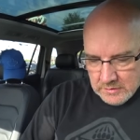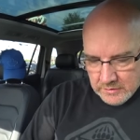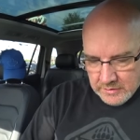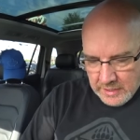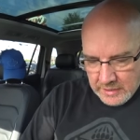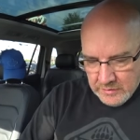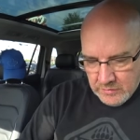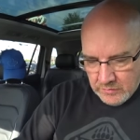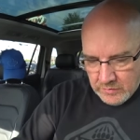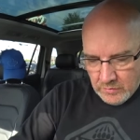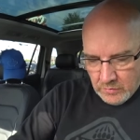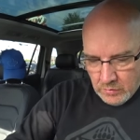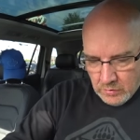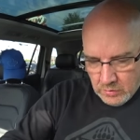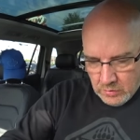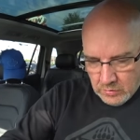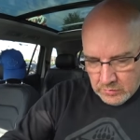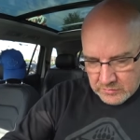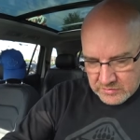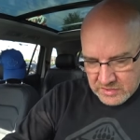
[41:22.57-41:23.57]
they do the
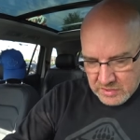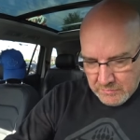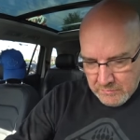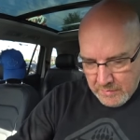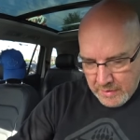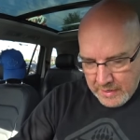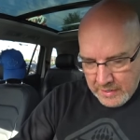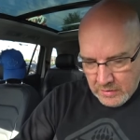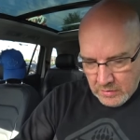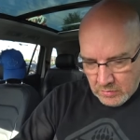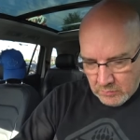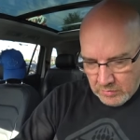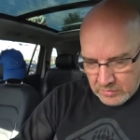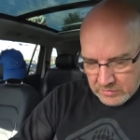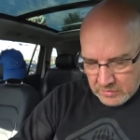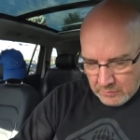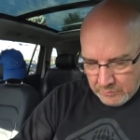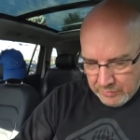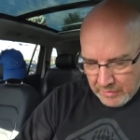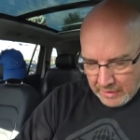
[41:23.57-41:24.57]
whole tomato with
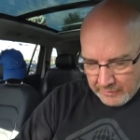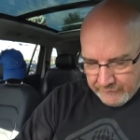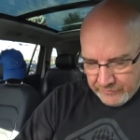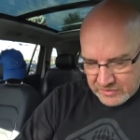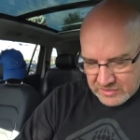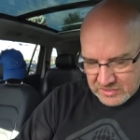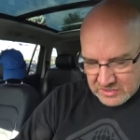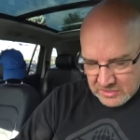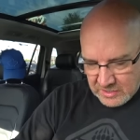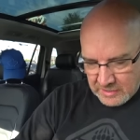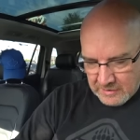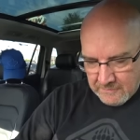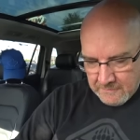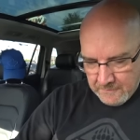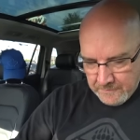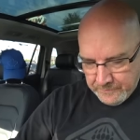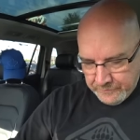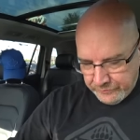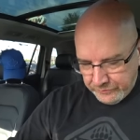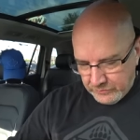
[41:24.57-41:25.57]
their breakfast thing.
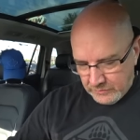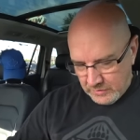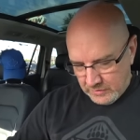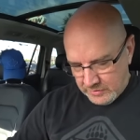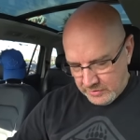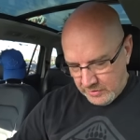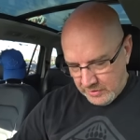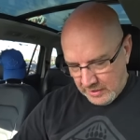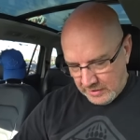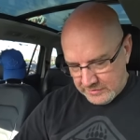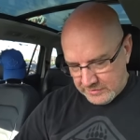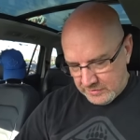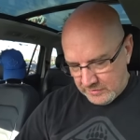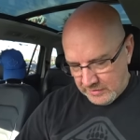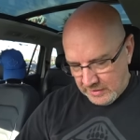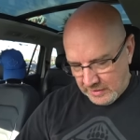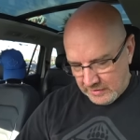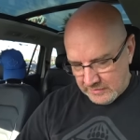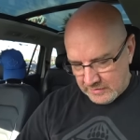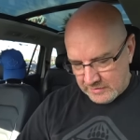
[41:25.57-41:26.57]
Do you guys do
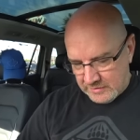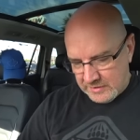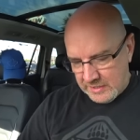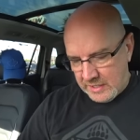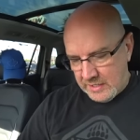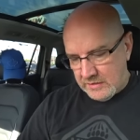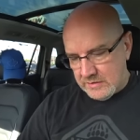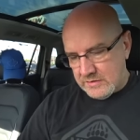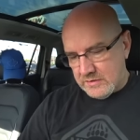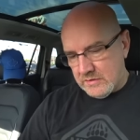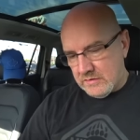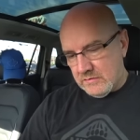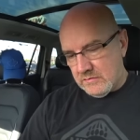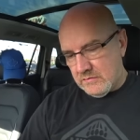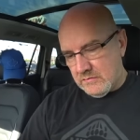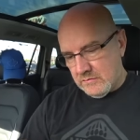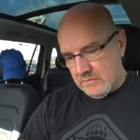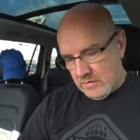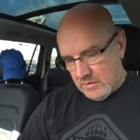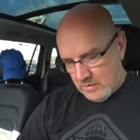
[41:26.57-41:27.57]
that in the States? And
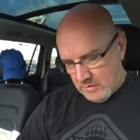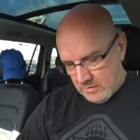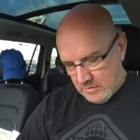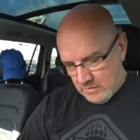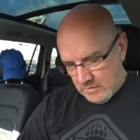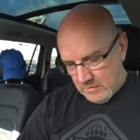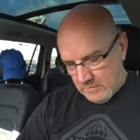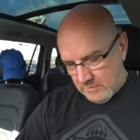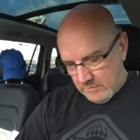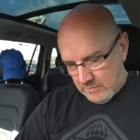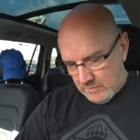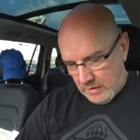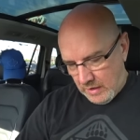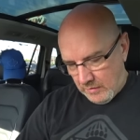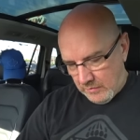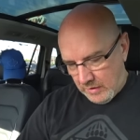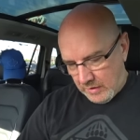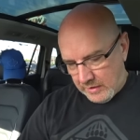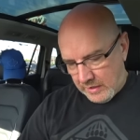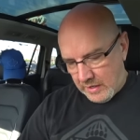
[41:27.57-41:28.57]
uh,
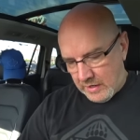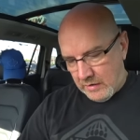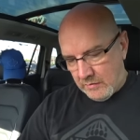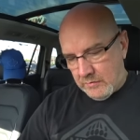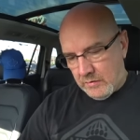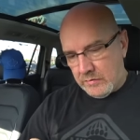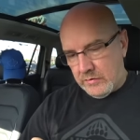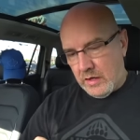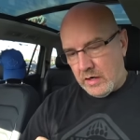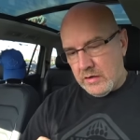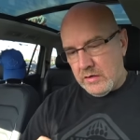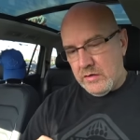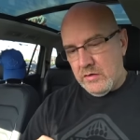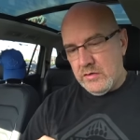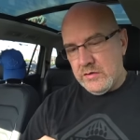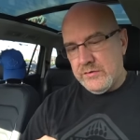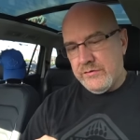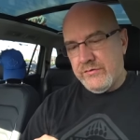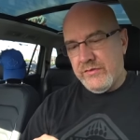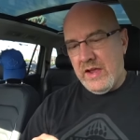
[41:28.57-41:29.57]
again, I'm not a
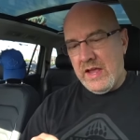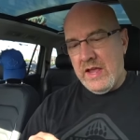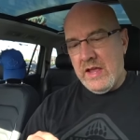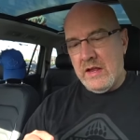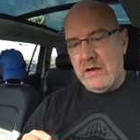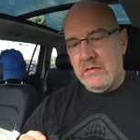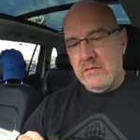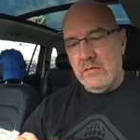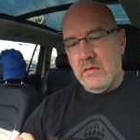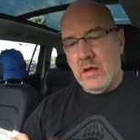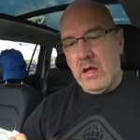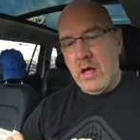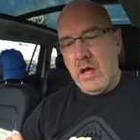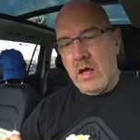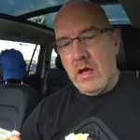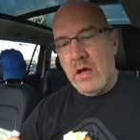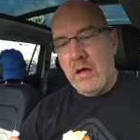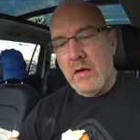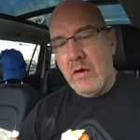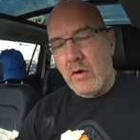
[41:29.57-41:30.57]
huge fan,
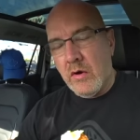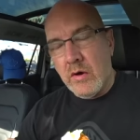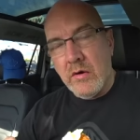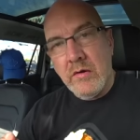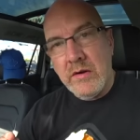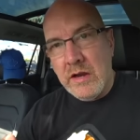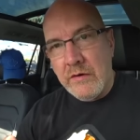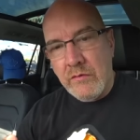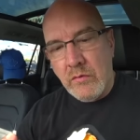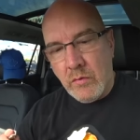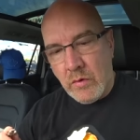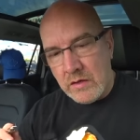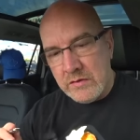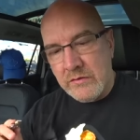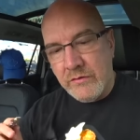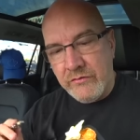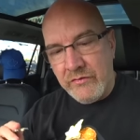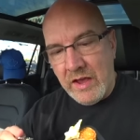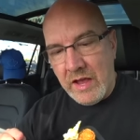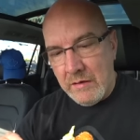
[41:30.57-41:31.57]
uh, or never was
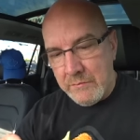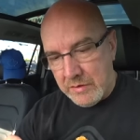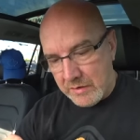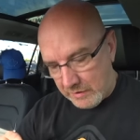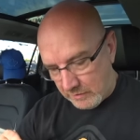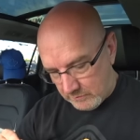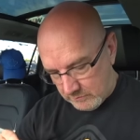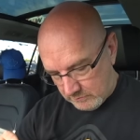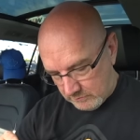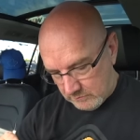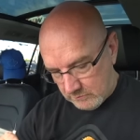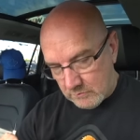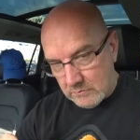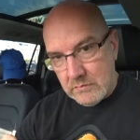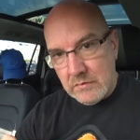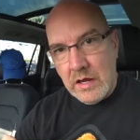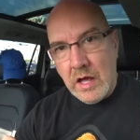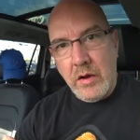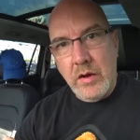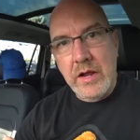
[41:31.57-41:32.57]
a fan, but
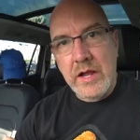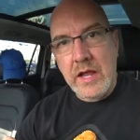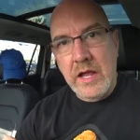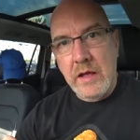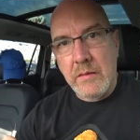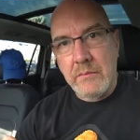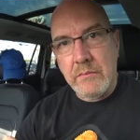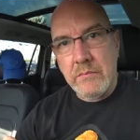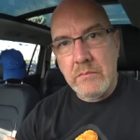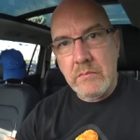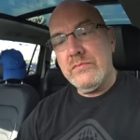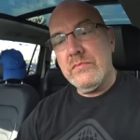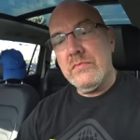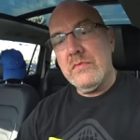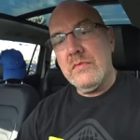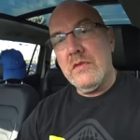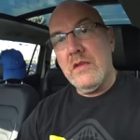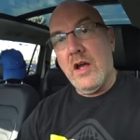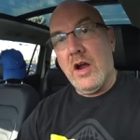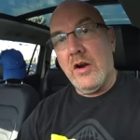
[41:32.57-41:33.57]
now I am.
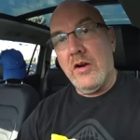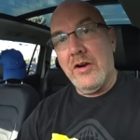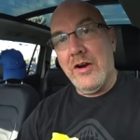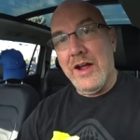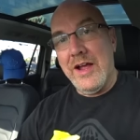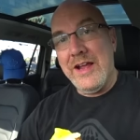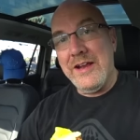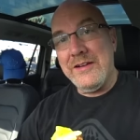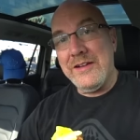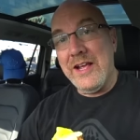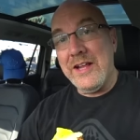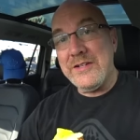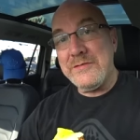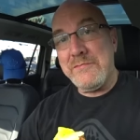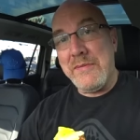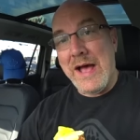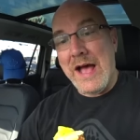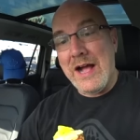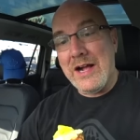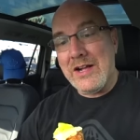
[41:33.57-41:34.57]
All right, it's
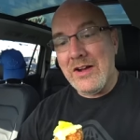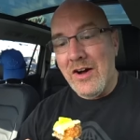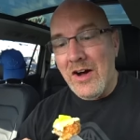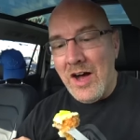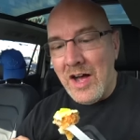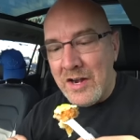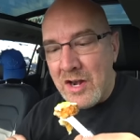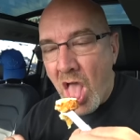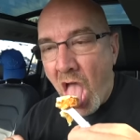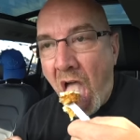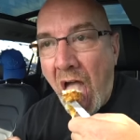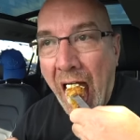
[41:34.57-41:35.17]
back on.